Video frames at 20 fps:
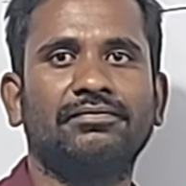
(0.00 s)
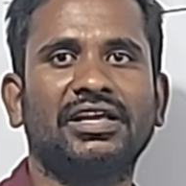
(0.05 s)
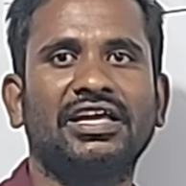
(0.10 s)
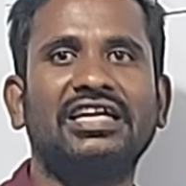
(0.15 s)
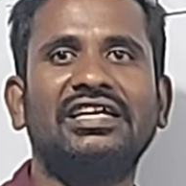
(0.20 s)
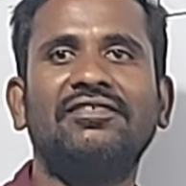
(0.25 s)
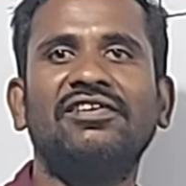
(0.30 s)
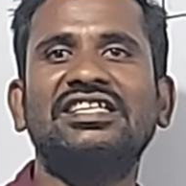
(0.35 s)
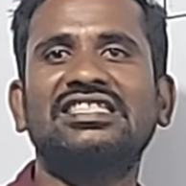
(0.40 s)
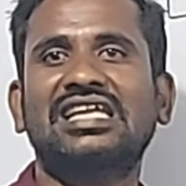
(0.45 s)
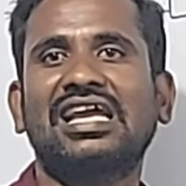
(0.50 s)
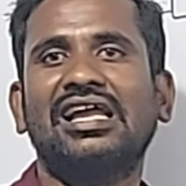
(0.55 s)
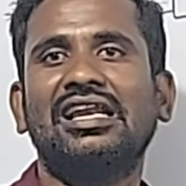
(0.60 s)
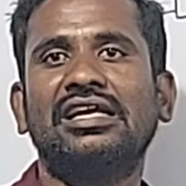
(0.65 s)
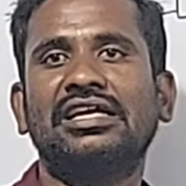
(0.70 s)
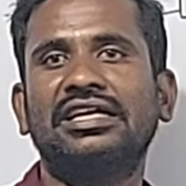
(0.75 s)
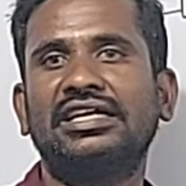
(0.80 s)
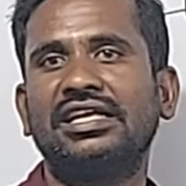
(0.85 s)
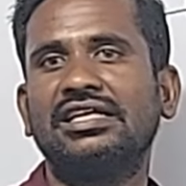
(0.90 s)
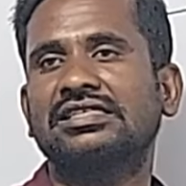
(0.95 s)
It is
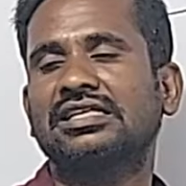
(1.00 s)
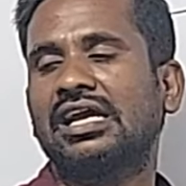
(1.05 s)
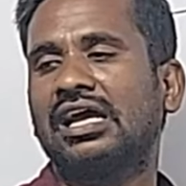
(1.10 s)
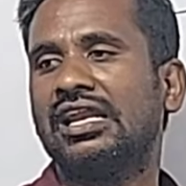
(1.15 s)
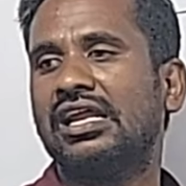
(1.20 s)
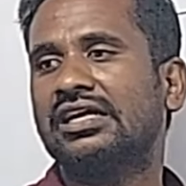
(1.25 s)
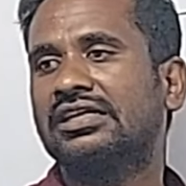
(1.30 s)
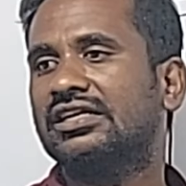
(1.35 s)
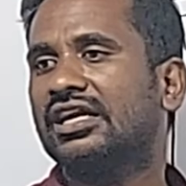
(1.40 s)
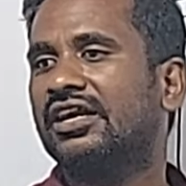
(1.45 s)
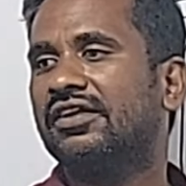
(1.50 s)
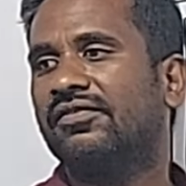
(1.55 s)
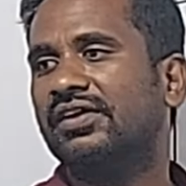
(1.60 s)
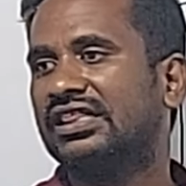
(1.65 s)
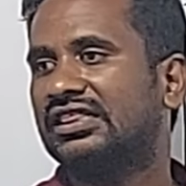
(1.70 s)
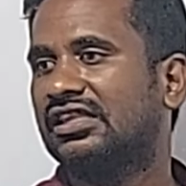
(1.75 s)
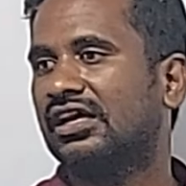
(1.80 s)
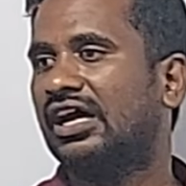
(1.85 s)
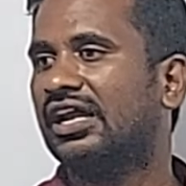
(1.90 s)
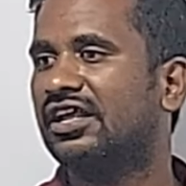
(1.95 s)
collected
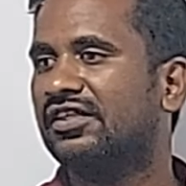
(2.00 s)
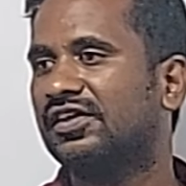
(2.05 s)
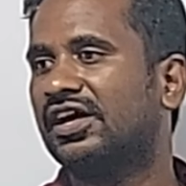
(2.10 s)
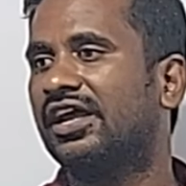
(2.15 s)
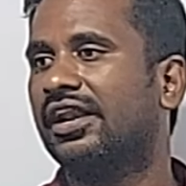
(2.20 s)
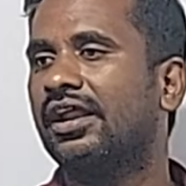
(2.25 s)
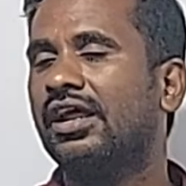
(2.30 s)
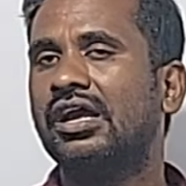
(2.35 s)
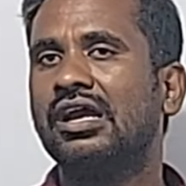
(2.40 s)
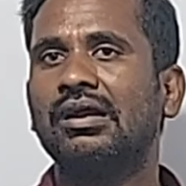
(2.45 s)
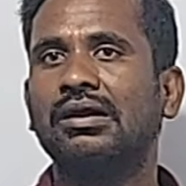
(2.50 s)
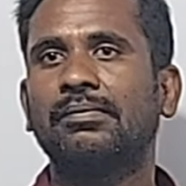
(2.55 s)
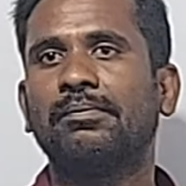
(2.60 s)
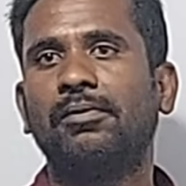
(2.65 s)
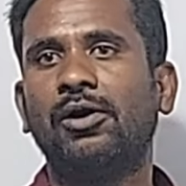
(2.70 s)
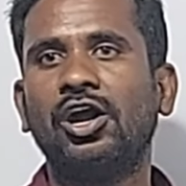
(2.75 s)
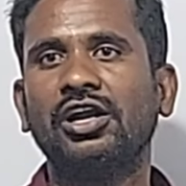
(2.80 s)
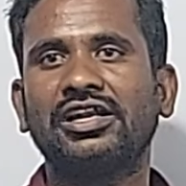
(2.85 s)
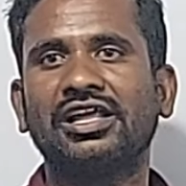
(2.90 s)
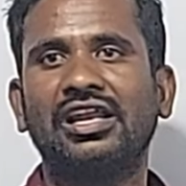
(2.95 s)
with another
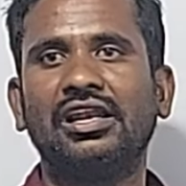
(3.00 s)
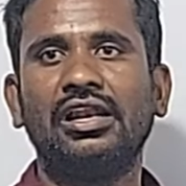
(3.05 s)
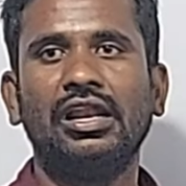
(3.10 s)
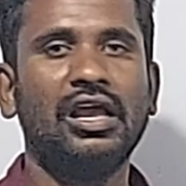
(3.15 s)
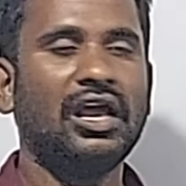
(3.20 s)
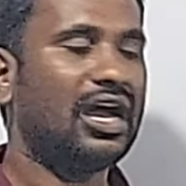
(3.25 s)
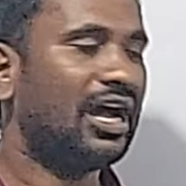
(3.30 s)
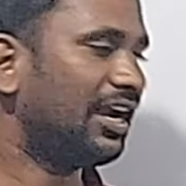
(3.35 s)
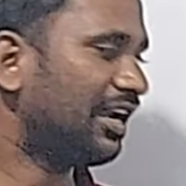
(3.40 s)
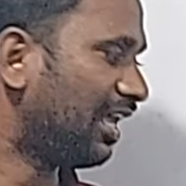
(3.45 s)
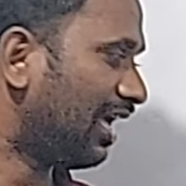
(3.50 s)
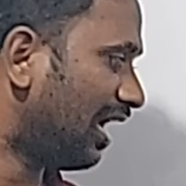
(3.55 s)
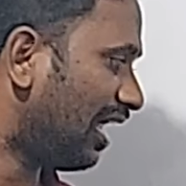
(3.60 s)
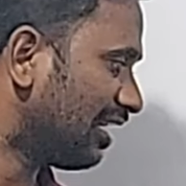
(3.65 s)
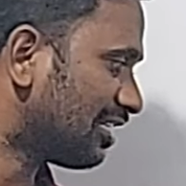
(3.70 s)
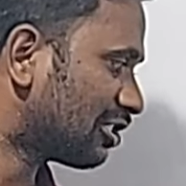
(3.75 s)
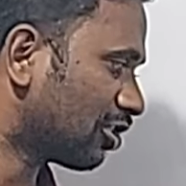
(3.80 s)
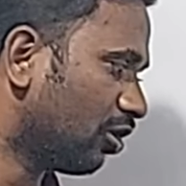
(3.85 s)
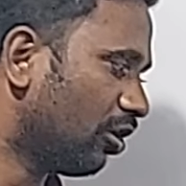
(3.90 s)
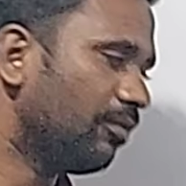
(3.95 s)
bottle, and
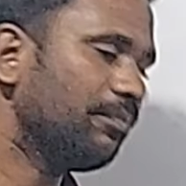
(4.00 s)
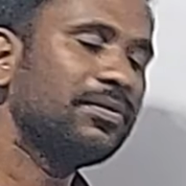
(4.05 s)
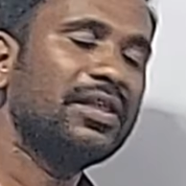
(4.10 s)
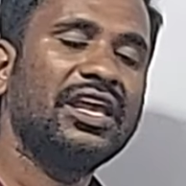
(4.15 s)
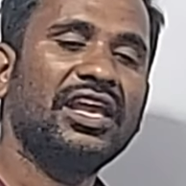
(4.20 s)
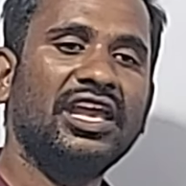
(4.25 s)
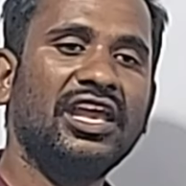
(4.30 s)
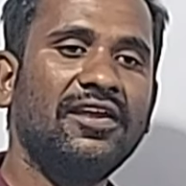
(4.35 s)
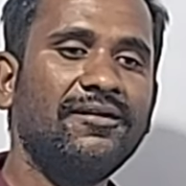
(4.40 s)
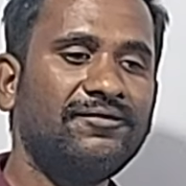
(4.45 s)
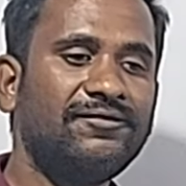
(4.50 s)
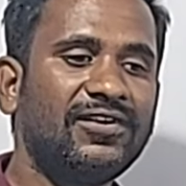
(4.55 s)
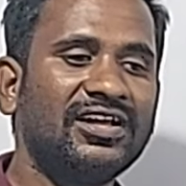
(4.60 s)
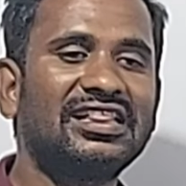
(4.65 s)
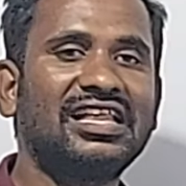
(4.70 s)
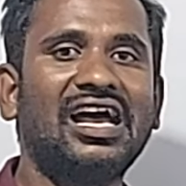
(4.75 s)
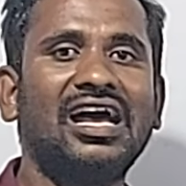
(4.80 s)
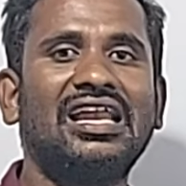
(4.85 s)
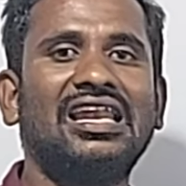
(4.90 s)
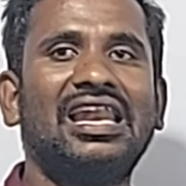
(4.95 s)
also if
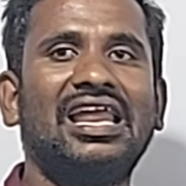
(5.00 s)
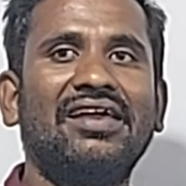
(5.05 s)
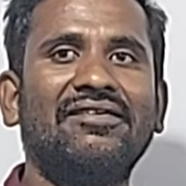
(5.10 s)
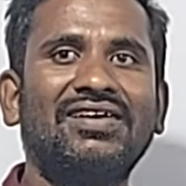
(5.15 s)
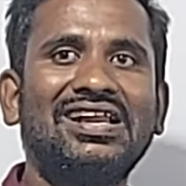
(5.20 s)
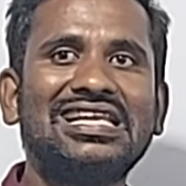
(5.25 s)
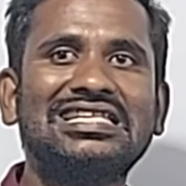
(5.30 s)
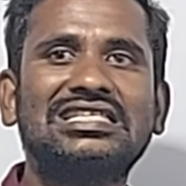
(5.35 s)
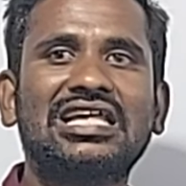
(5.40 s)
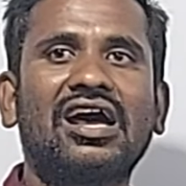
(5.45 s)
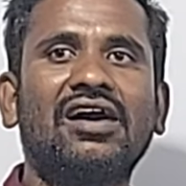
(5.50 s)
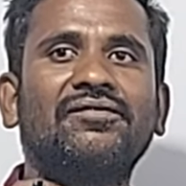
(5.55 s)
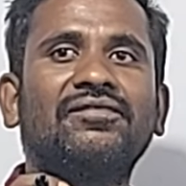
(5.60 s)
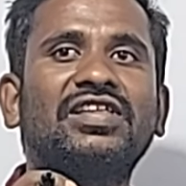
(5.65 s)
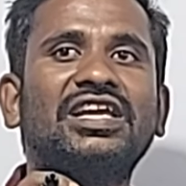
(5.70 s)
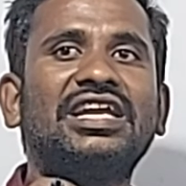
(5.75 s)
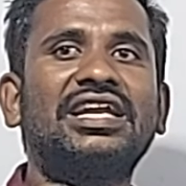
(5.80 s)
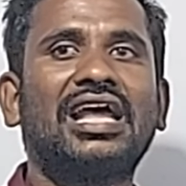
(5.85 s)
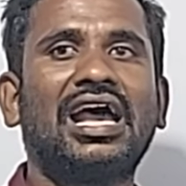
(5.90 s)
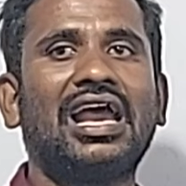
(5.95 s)
the levels of
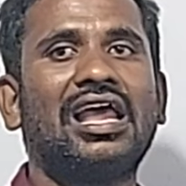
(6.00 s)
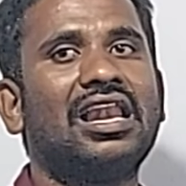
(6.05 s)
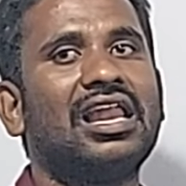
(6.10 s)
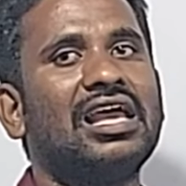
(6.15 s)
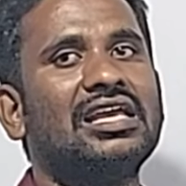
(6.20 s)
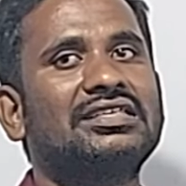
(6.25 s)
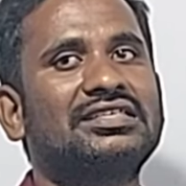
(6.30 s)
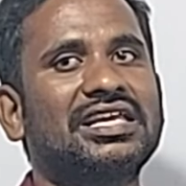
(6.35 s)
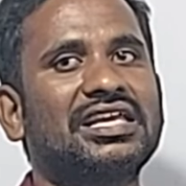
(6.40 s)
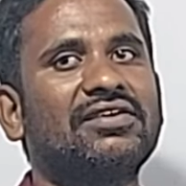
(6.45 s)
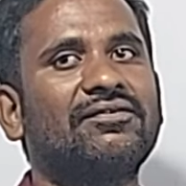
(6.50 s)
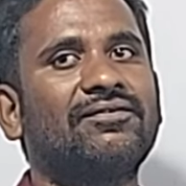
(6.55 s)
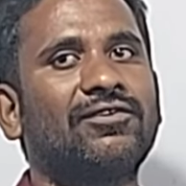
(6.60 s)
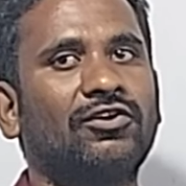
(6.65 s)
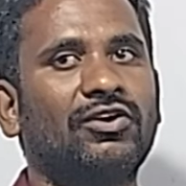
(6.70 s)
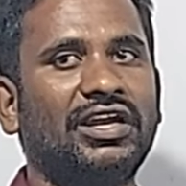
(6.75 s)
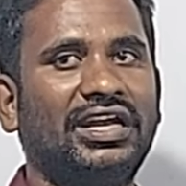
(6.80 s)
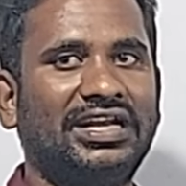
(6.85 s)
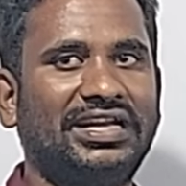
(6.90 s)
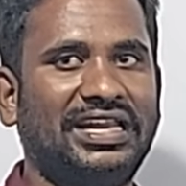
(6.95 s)
the dialyzing
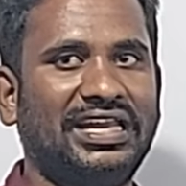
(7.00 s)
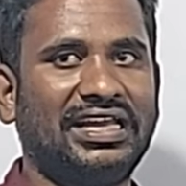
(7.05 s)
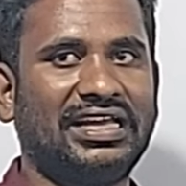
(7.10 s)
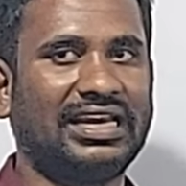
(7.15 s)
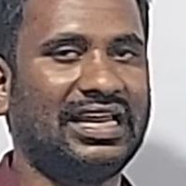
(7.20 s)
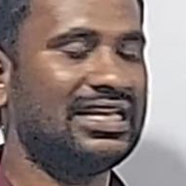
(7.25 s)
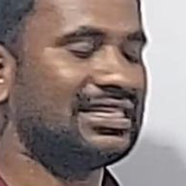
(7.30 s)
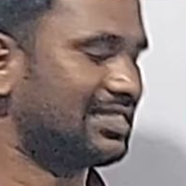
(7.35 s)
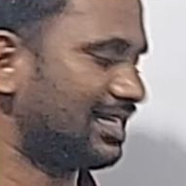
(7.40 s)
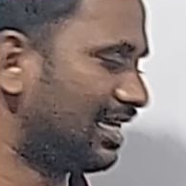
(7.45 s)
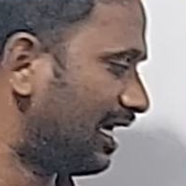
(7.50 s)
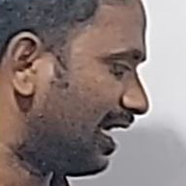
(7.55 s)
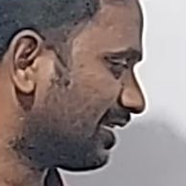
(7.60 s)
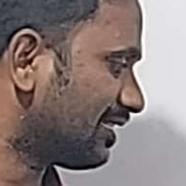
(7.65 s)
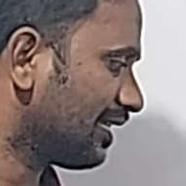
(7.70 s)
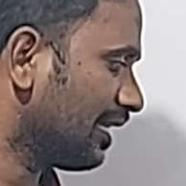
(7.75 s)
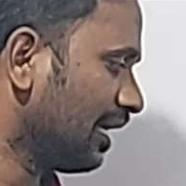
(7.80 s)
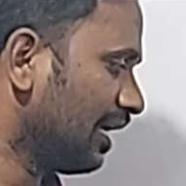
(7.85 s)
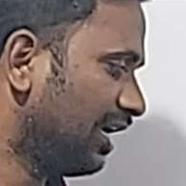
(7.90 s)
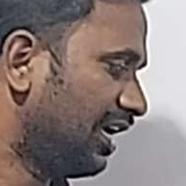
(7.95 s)
fluid decreases,
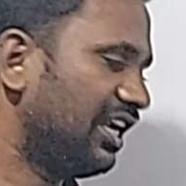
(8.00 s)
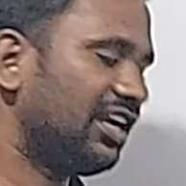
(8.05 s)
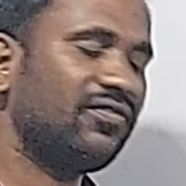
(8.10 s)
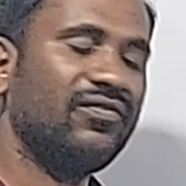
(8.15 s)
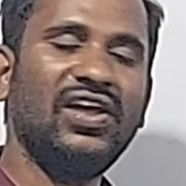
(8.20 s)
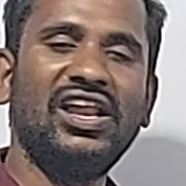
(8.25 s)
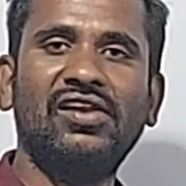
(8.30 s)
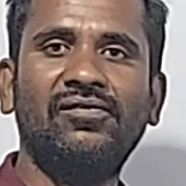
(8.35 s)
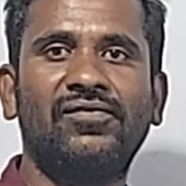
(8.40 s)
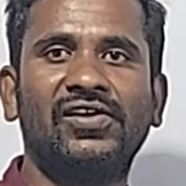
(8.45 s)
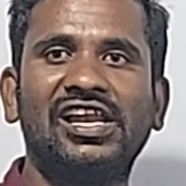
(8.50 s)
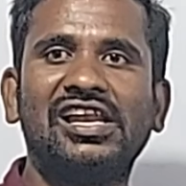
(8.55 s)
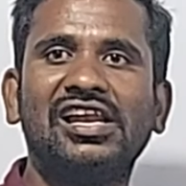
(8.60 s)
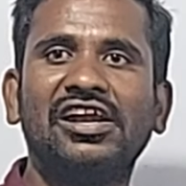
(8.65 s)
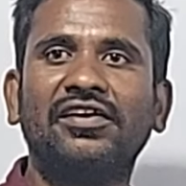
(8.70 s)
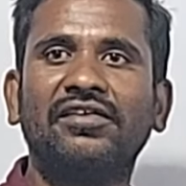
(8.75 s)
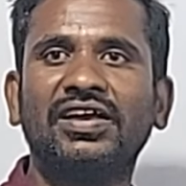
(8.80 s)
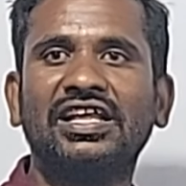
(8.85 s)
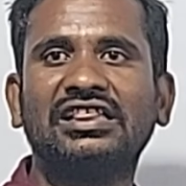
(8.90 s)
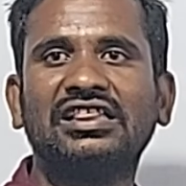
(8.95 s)
it will fill
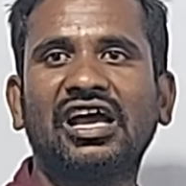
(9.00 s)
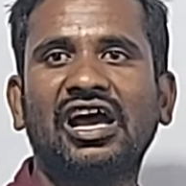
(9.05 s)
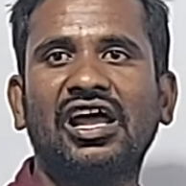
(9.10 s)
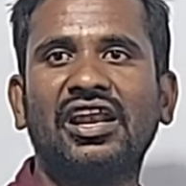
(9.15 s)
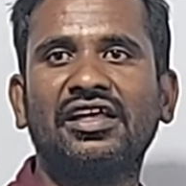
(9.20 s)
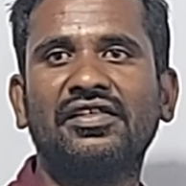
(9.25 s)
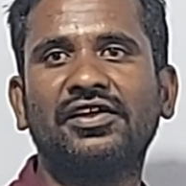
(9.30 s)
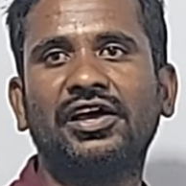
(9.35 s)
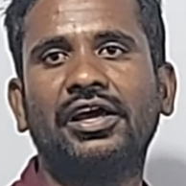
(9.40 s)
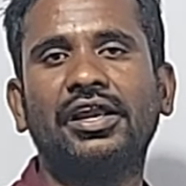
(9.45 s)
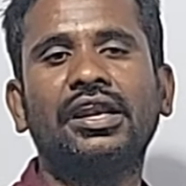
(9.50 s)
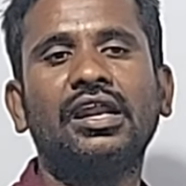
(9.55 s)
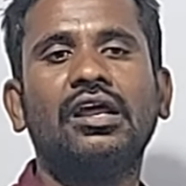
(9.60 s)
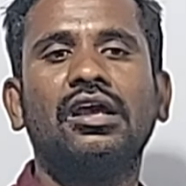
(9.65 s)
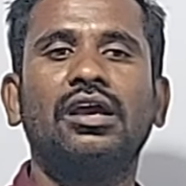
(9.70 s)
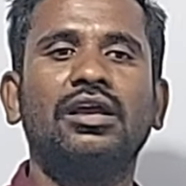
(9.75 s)
it with another